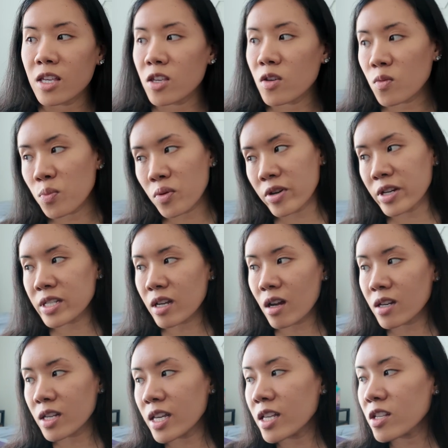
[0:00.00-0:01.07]
You print
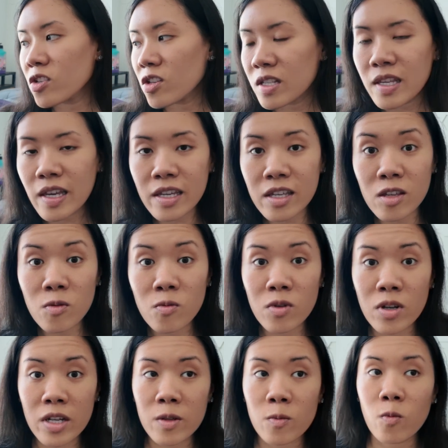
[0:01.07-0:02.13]
on it just like you
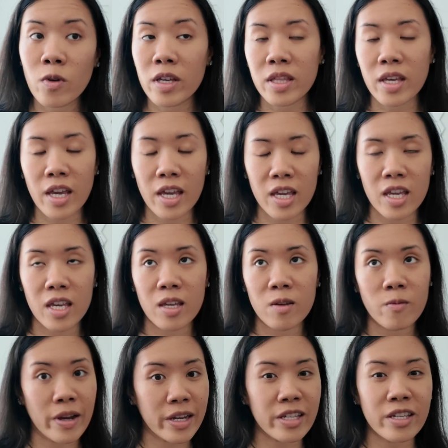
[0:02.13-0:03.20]
would with a
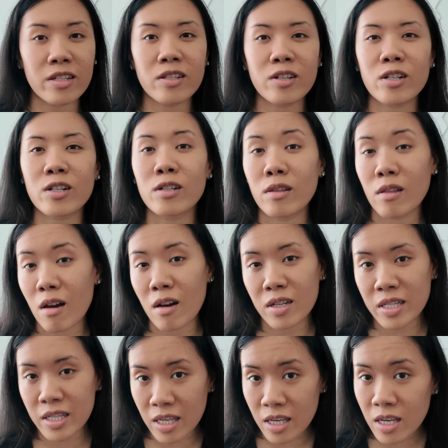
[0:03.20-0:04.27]
regular
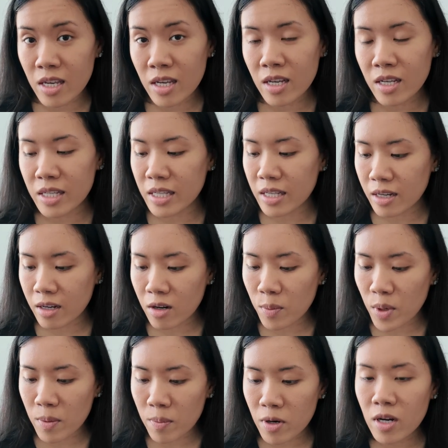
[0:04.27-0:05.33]
glossy sticker
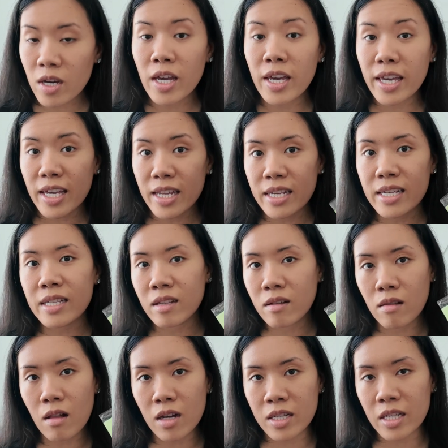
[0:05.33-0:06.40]
paper. It is
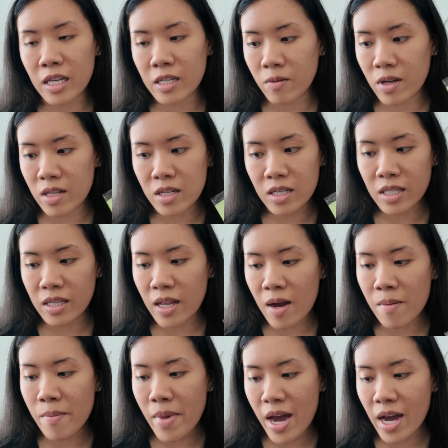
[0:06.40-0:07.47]
glossy as well, it's
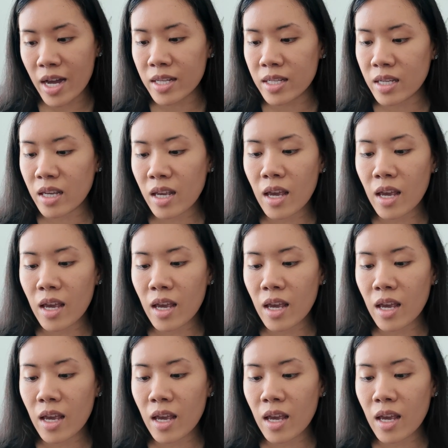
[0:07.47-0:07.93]
not matte.